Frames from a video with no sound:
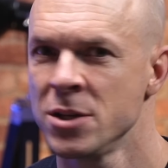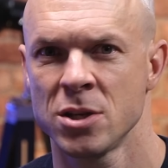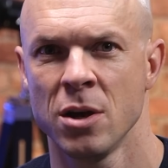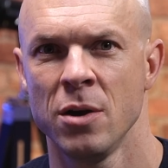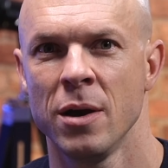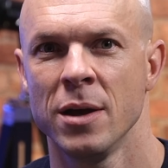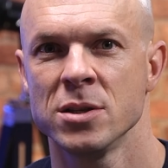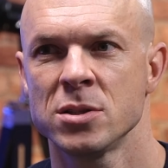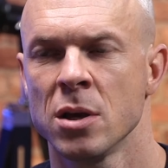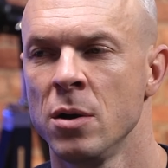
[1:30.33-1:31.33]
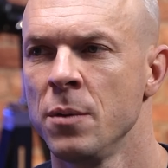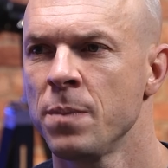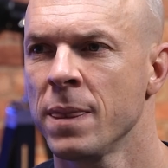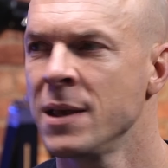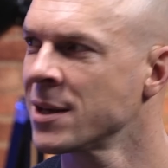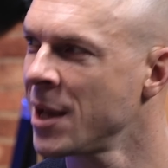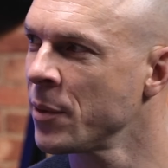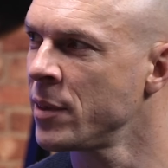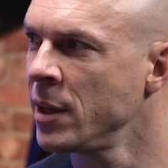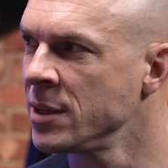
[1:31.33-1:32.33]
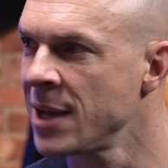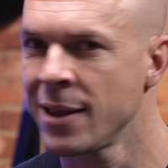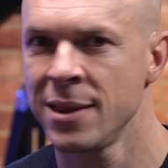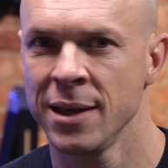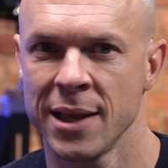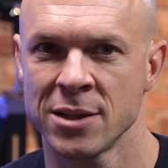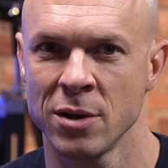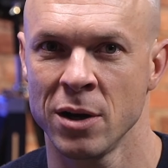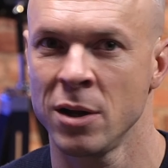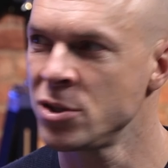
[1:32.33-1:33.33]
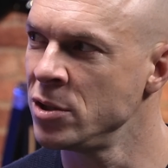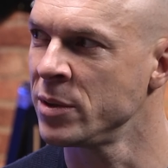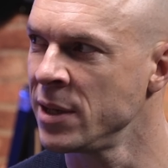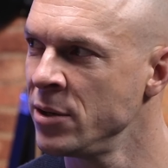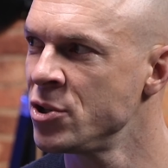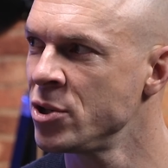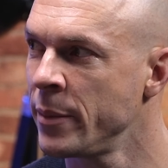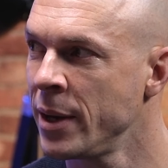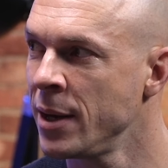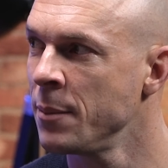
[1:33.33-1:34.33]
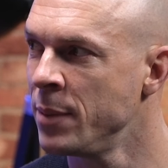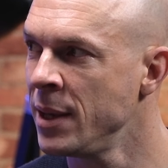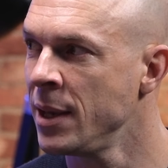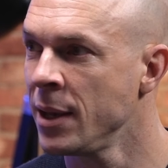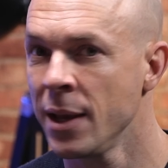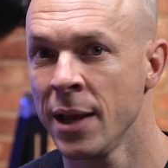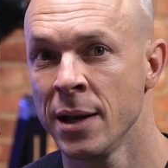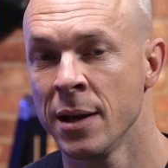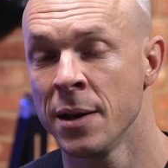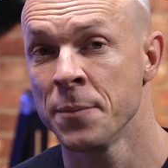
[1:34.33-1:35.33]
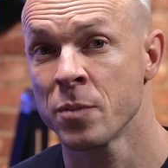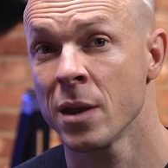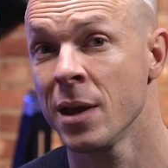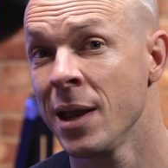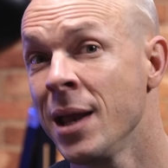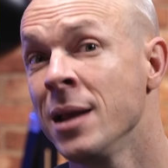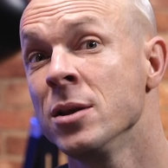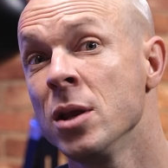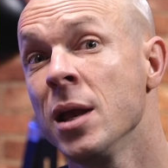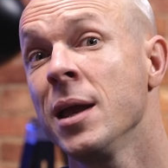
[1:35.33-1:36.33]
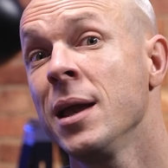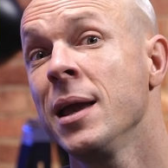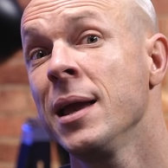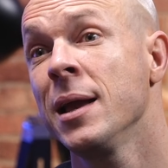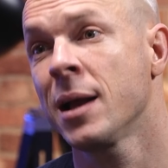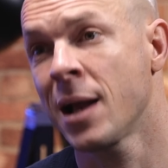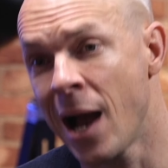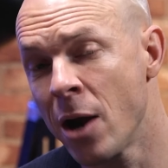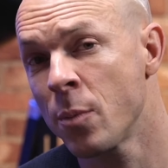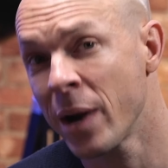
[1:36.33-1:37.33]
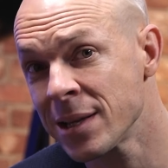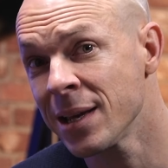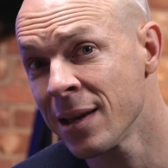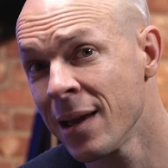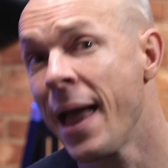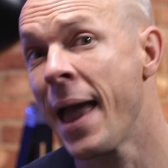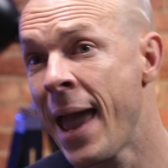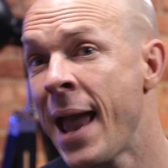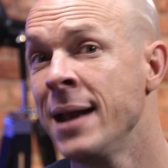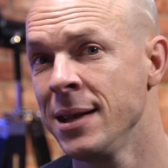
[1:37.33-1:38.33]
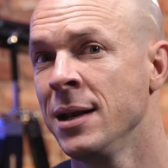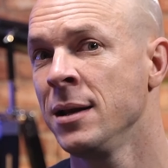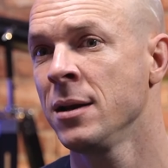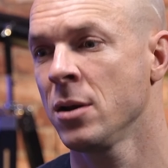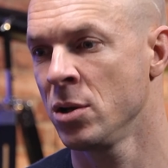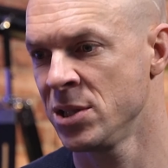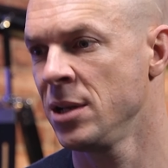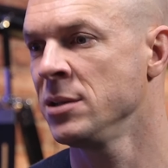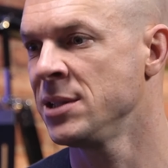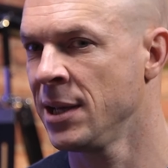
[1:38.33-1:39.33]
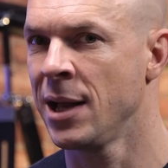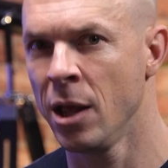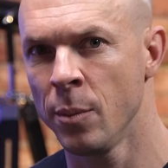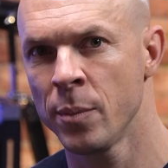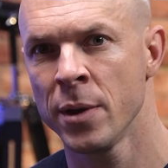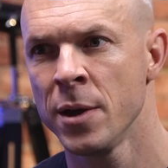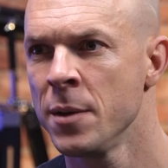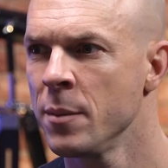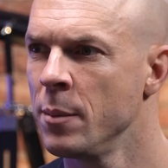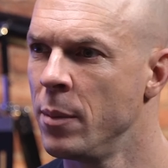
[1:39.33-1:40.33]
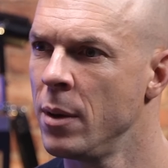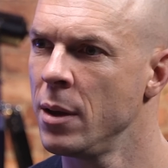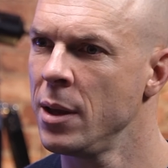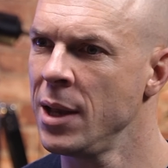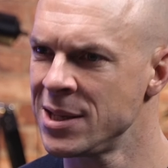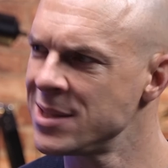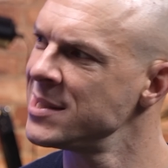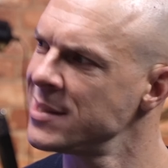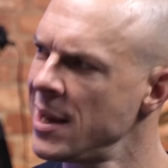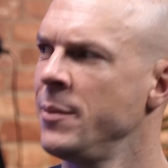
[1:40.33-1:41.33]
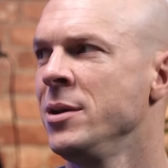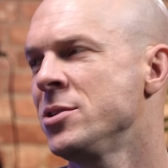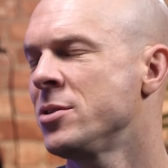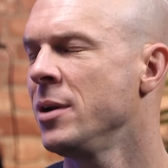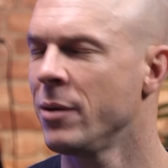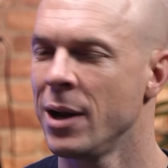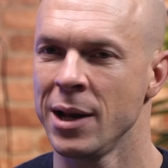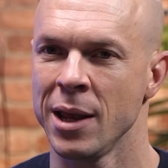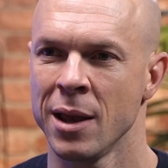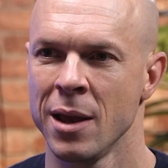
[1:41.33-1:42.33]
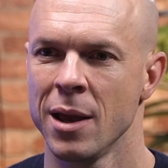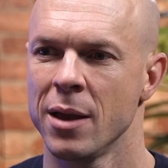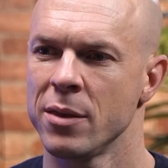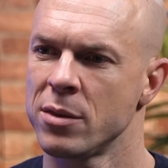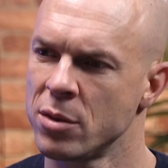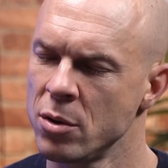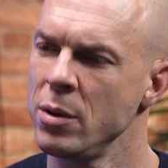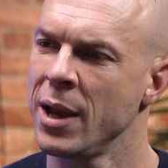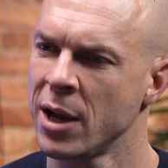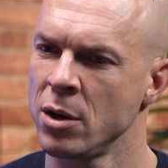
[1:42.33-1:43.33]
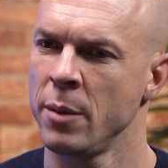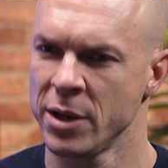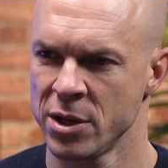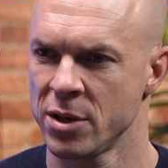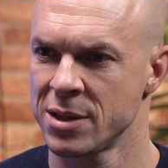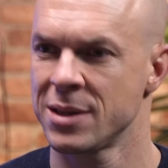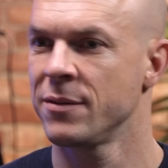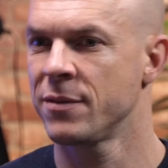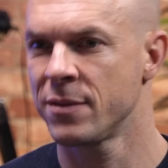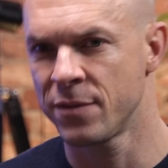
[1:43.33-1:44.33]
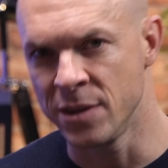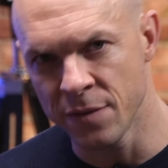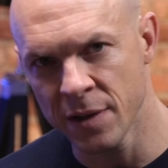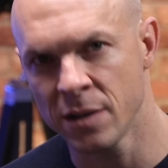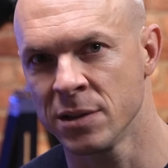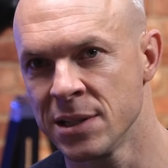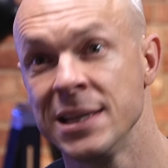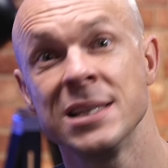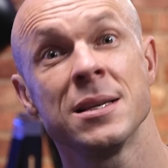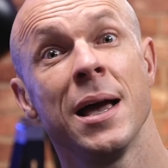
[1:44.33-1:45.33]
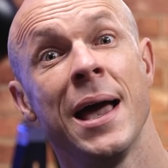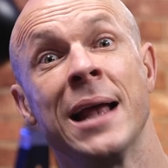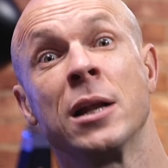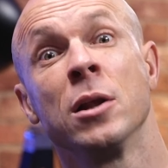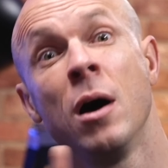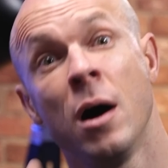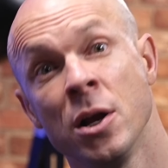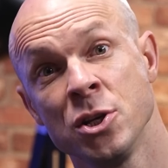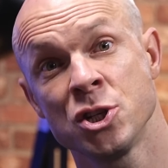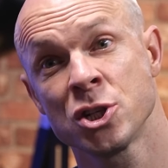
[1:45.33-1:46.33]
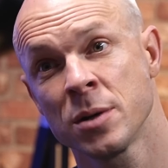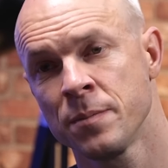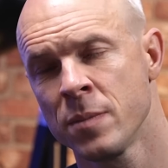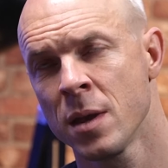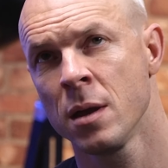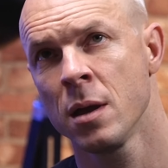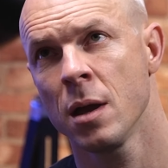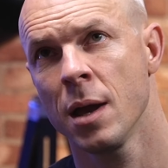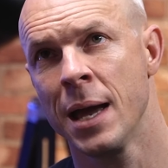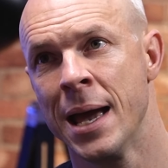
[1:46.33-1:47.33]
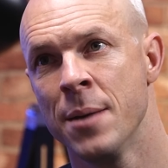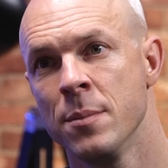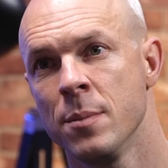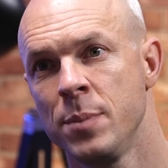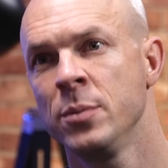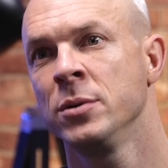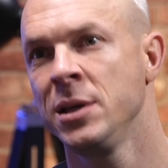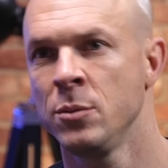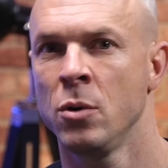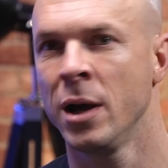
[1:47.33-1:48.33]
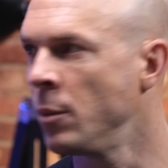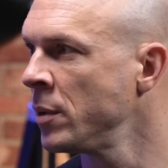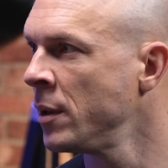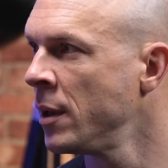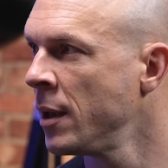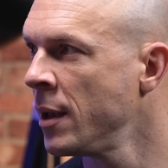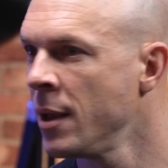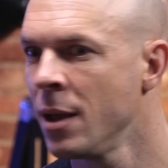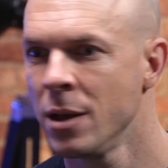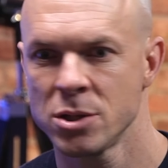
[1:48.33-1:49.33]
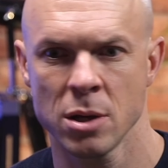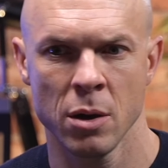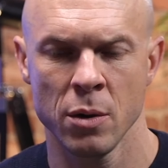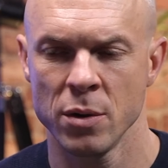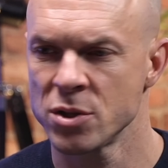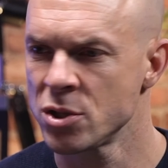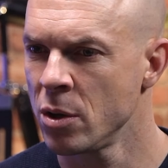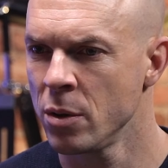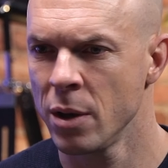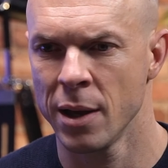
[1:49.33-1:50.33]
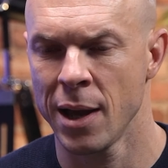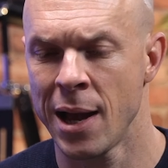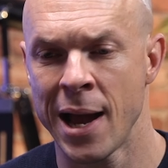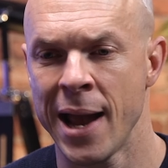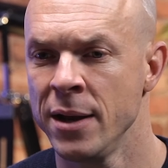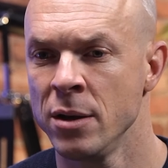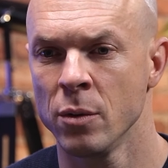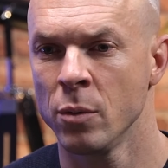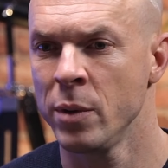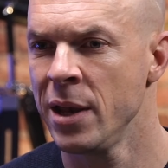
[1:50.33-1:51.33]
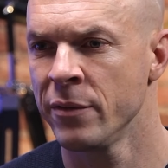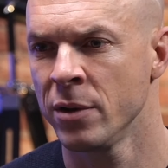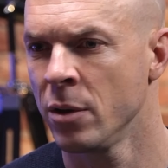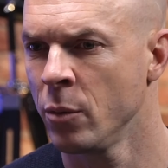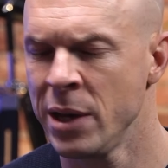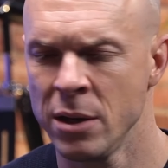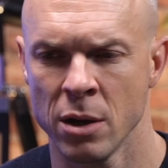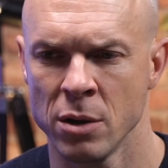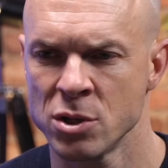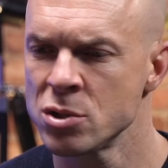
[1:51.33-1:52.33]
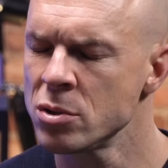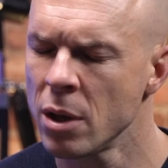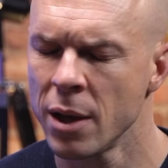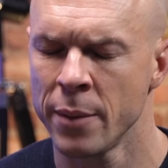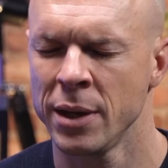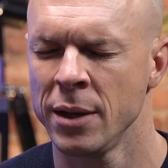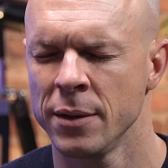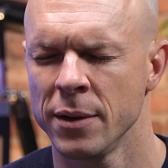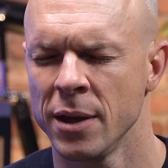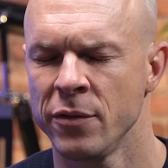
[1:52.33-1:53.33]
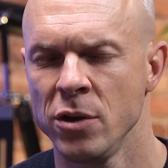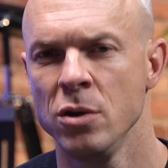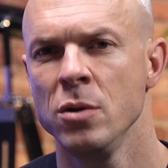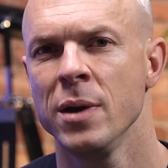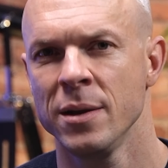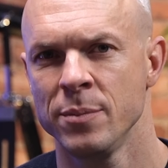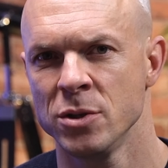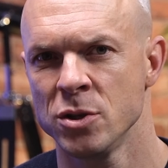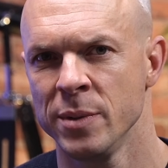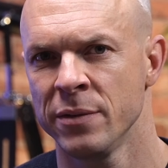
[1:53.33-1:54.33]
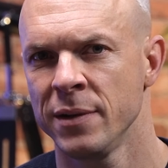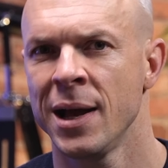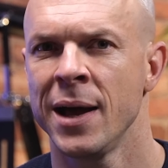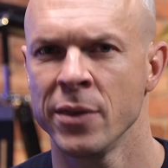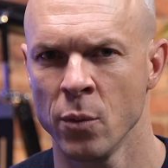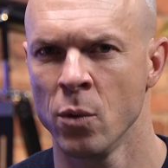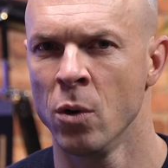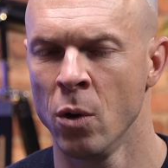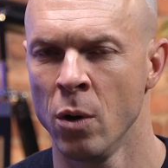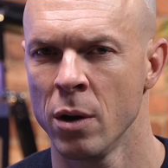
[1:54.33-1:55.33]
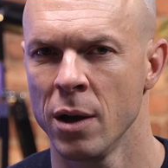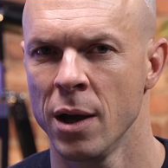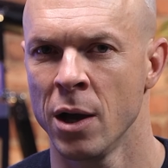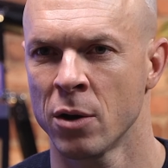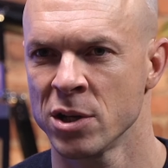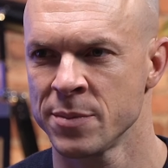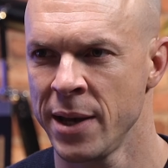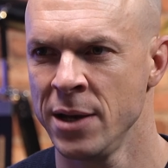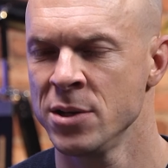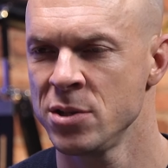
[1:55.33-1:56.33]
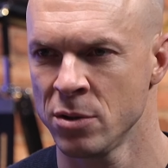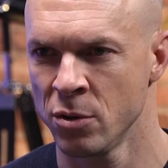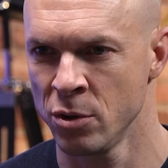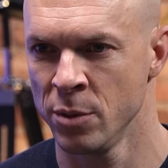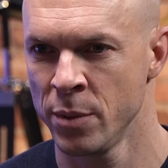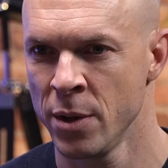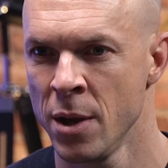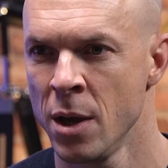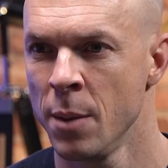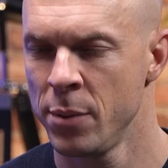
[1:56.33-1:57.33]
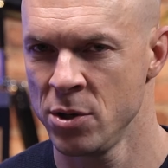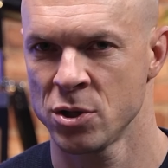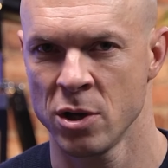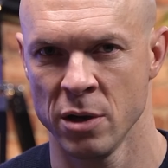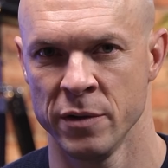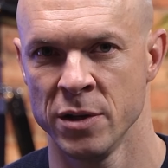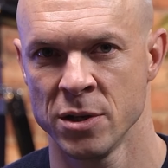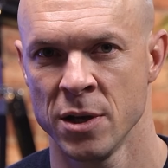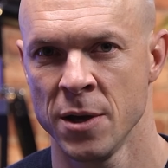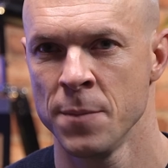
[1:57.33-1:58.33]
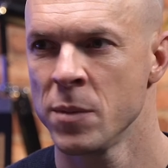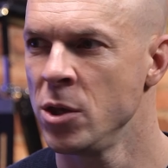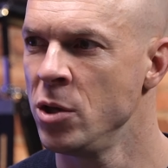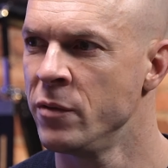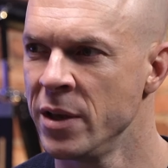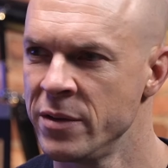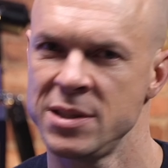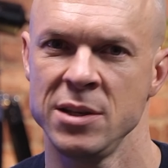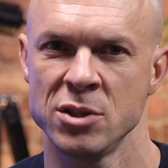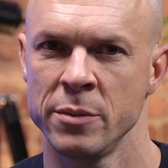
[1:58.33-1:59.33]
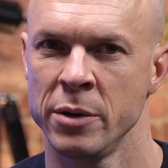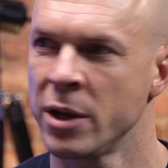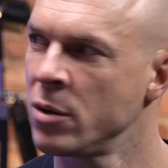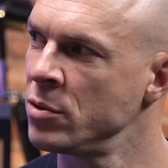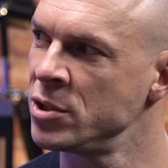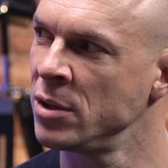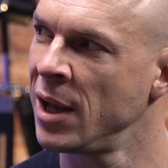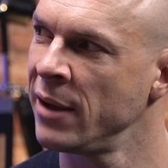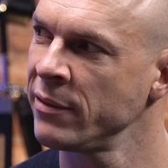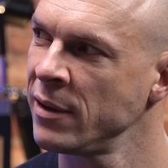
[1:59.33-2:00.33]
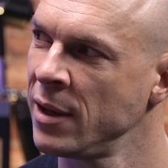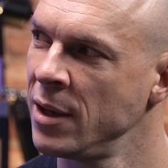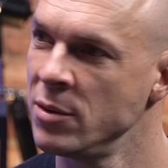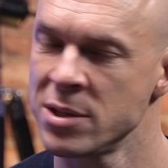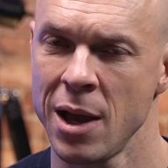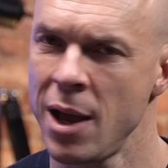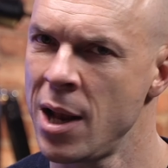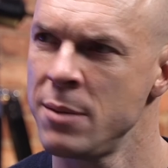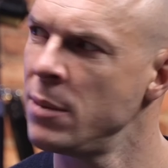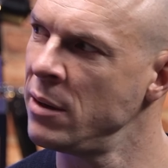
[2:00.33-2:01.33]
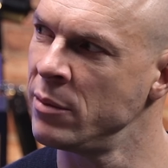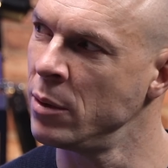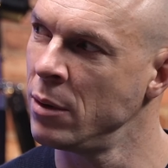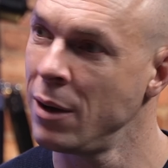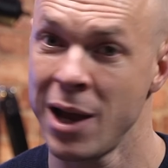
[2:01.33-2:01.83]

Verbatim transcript: So, so there's a couple of things. I think that's got a lot to do with the industry I'm in, being in in chiropractic and in consulting and help. It's the same industry really. Through economic difficulties at large, um, people need more help. So so I we have no we know. I mean, if you had to be a fly on the wall across my inner circle group post COVID, you've never seen so many records in your life. It was unbelievable.